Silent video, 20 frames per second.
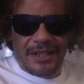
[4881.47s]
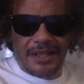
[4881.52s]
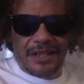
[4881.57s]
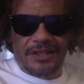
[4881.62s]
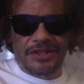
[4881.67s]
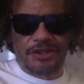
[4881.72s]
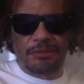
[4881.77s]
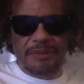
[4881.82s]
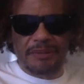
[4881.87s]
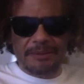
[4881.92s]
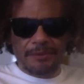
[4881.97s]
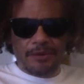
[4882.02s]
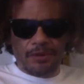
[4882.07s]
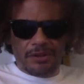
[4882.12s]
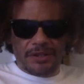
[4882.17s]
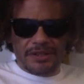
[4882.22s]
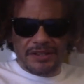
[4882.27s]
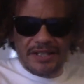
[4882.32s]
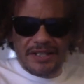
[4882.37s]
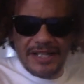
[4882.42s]
Supreme
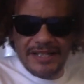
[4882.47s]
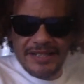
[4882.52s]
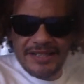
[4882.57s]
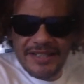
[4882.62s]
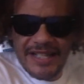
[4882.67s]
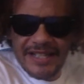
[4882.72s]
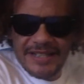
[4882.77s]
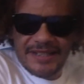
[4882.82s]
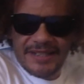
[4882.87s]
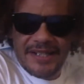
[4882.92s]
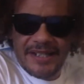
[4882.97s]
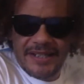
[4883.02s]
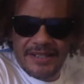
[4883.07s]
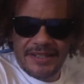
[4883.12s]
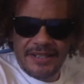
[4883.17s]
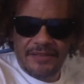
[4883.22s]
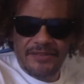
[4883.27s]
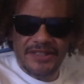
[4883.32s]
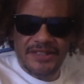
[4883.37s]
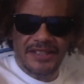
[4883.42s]
Court of the United States,
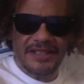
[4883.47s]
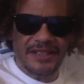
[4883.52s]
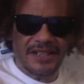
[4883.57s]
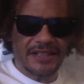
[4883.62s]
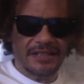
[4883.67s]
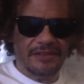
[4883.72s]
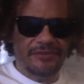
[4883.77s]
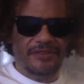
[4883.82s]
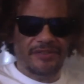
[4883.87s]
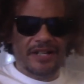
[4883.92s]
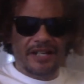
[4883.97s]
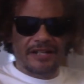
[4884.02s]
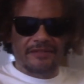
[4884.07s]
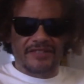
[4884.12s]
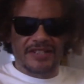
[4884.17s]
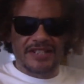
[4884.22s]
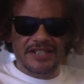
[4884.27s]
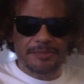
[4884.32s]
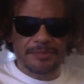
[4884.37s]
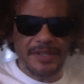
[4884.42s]

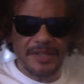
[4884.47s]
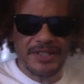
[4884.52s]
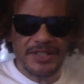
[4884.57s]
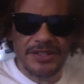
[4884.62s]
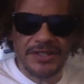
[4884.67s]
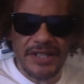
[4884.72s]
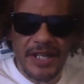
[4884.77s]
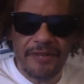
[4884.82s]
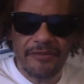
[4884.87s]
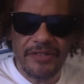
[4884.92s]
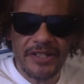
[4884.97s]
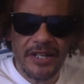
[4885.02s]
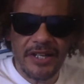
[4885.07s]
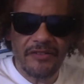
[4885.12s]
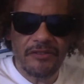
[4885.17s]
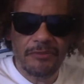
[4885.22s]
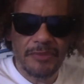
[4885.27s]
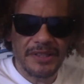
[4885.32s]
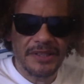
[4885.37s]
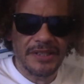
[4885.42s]
1795. Inasmuch as every
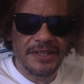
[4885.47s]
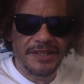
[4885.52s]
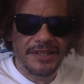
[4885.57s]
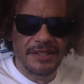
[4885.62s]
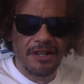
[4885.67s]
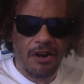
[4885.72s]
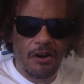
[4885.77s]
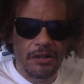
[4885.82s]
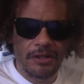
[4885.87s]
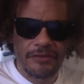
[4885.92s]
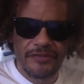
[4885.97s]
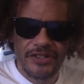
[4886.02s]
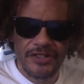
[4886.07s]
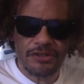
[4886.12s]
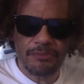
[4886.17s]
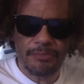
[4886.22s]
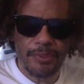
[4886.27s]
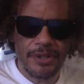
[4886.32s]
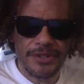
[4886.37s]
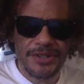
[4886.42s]
government is an
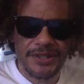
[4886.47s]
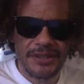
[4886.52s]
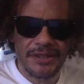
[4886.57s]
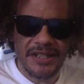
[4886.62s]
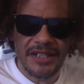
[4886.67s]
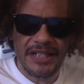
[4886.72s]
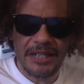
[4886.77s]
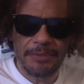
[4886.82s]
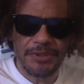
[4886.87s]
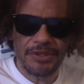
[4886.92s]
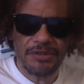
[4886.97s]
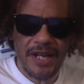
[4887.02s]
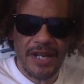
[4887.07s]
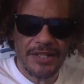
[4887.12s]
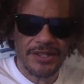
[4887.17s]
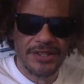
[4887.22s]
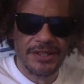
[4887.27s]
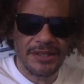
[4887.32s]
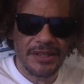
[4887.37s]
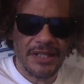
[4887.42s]
artificial person, an
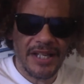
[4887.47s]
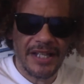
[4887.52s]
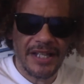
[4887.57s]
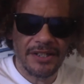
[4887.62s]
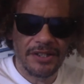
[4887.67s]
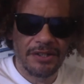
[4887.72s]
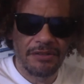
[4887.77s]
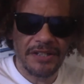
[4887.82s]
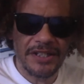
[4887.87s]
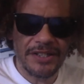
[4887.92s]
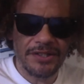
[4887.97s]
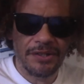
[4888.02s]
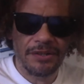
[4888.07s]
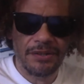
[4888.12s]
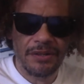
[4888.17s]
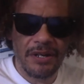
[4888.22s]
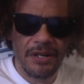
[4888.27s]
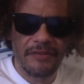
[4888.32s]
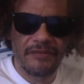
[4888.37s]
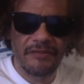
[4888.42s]
abstraction, and a
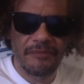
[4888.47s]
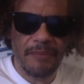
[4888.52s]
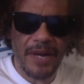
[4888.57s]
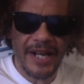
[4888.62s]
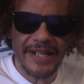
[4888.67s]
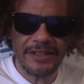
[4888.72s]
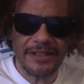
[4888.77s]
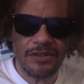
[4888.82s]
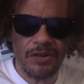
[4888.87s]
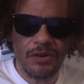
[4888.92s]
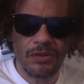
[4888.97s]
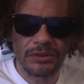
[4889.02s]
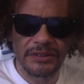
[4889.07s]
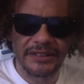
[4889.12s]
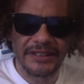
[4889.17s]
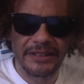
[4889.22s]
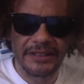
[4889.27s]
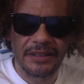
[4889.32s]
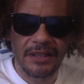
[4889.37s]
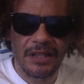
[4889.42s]
creature of mind
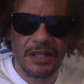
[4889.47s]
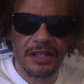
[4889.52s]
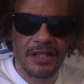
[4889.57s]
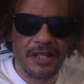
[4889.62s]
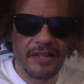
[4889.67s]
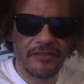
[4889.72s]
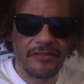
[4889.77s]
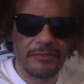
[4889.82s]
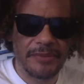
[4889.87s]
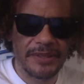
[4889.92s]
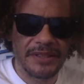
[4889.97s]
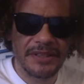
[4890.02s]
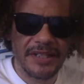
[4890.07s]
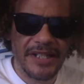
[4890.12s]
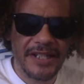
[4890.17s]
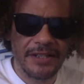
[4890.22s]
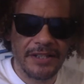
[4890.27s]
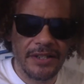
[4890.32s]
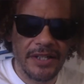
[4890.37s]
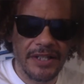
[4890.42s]
only, a government can